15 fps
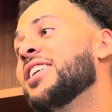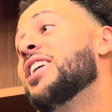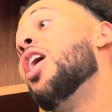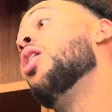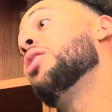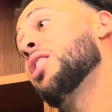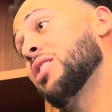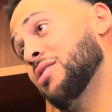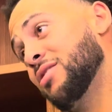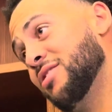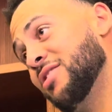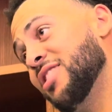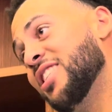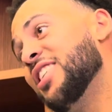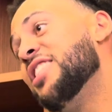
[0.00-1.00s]
Oh yes,
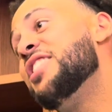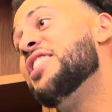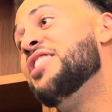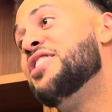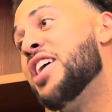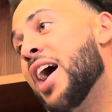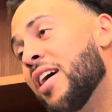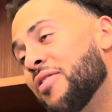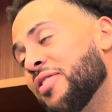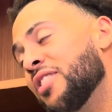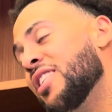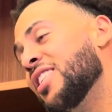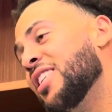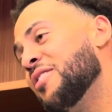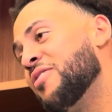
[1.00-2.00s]

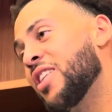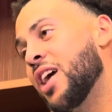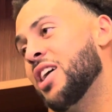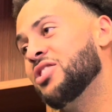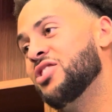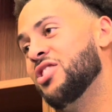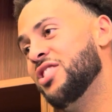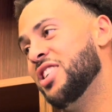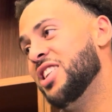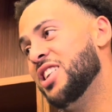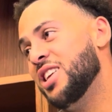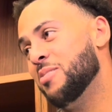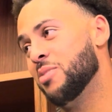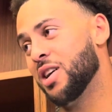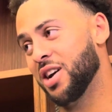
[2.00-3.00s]
definitely faster than
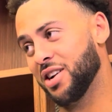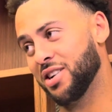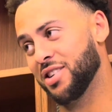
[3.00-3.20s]
Debo.